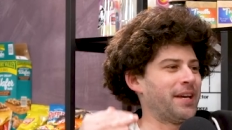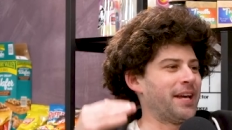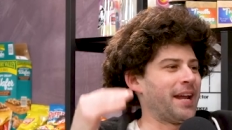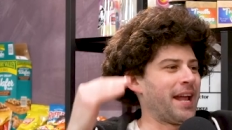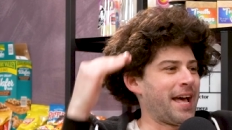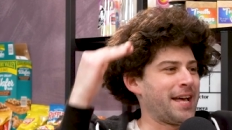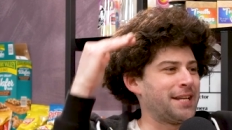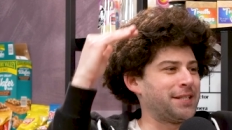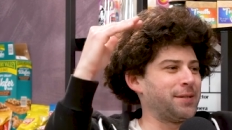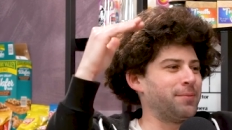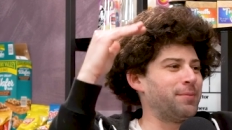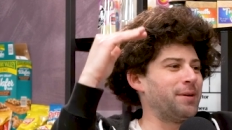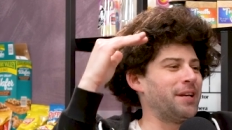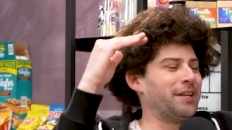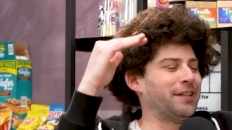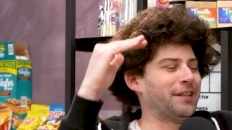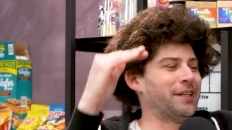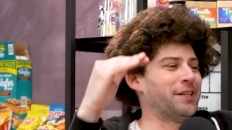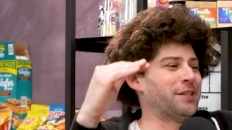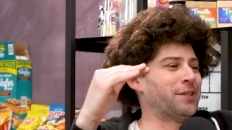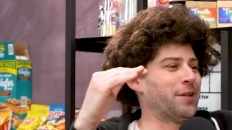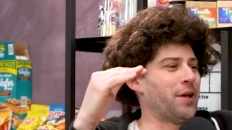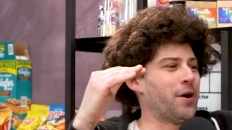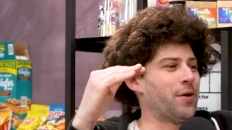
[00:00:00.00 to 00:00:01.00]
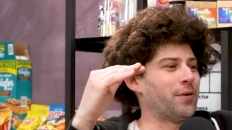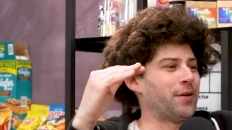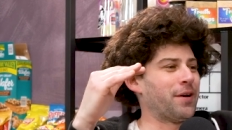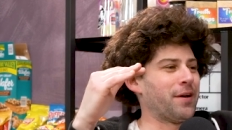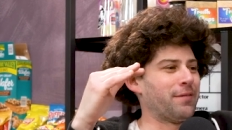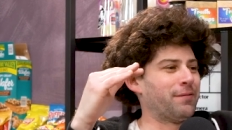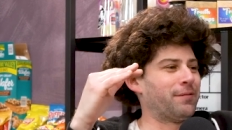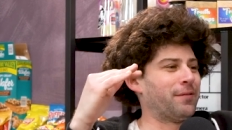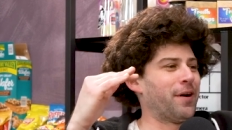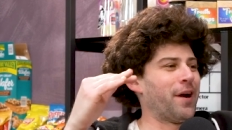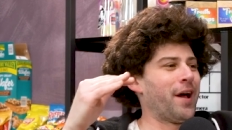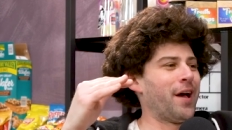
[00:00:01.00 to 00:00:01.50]
It has to be at least low
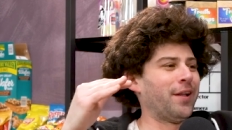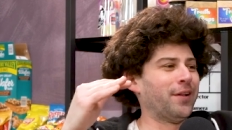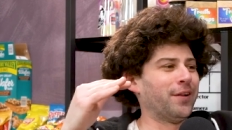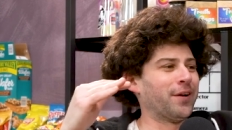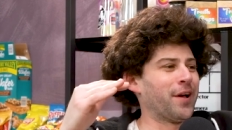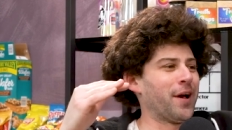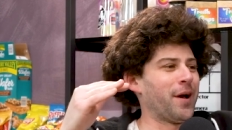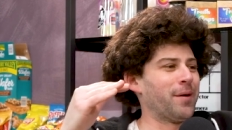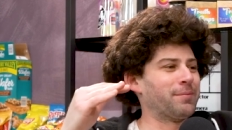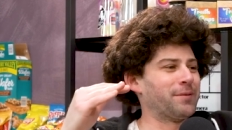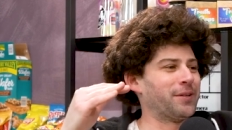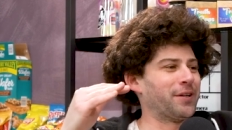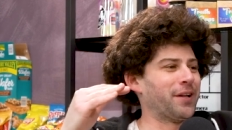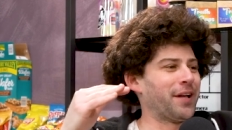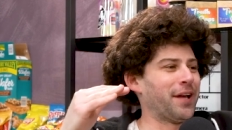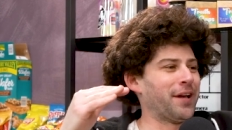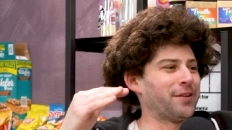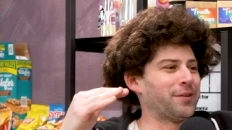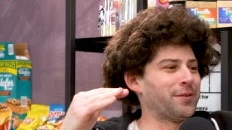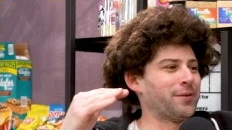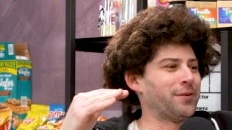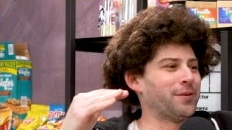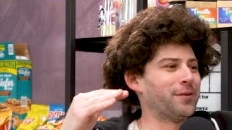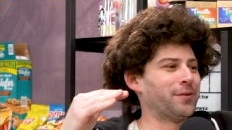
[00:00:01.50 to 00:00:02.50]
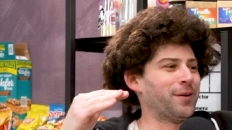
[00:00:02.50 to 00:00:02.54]
enough for a helicopter to get to it,